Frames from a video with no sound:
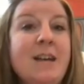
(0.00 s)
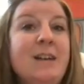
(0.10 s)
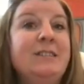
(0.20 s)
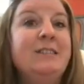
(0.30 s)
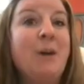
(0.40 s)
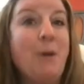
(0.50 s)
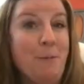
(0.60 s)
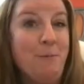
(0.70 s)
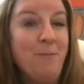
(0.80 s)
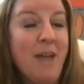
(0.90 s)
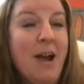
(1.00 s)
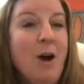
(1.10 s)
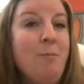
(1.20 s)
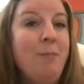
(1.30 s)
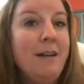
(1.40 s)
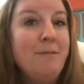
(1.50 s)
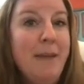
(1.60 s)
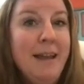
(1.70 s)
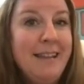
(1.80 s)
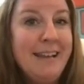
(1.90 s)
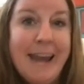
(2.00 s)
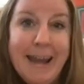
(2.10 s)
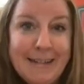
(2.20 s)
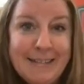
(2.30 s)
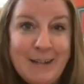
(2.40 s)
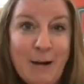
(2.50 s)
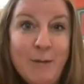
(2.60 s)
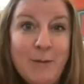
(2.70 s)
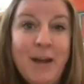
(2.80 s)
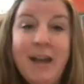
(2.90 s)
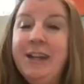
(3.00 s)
So I hope I've made the case of